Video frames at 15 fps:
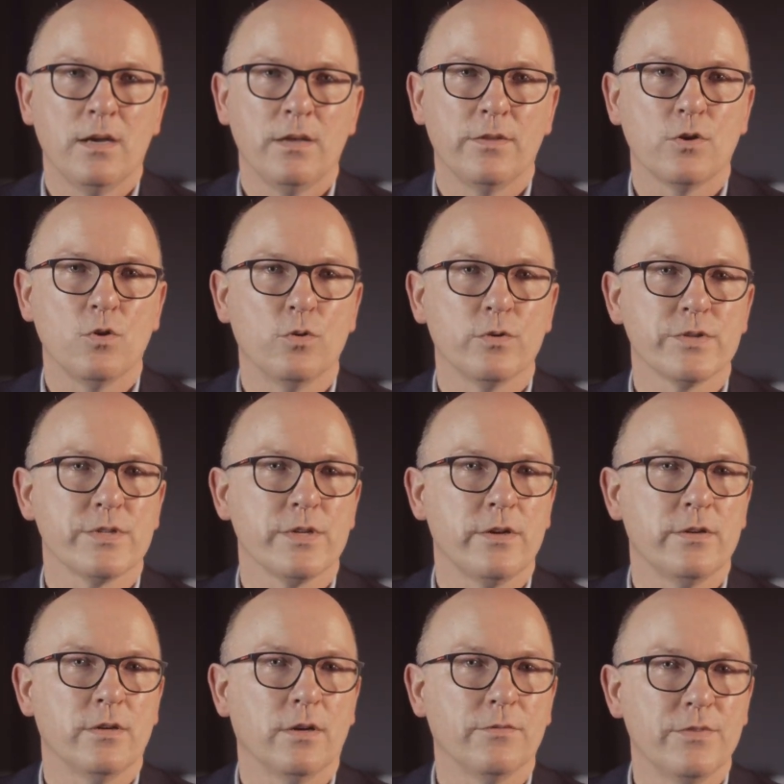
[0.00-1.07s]
The
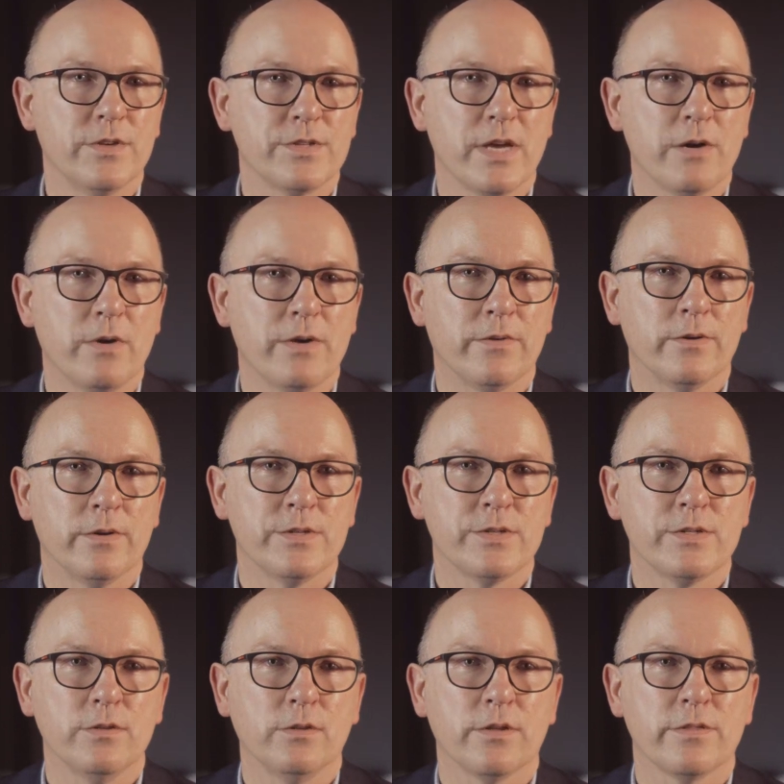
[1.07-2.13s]
cornerstone of this, however, is
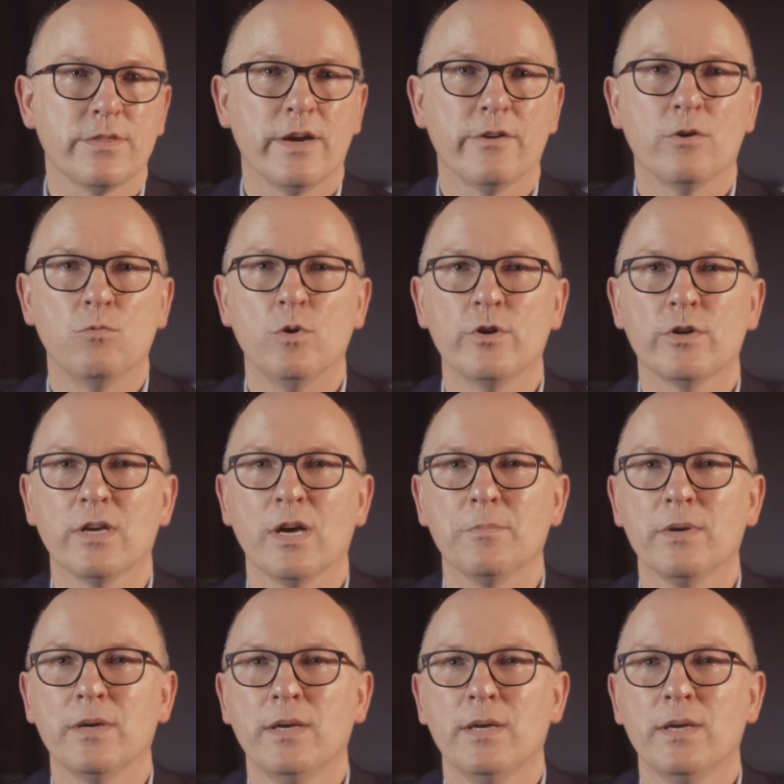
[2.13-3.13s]
still a thorough workup,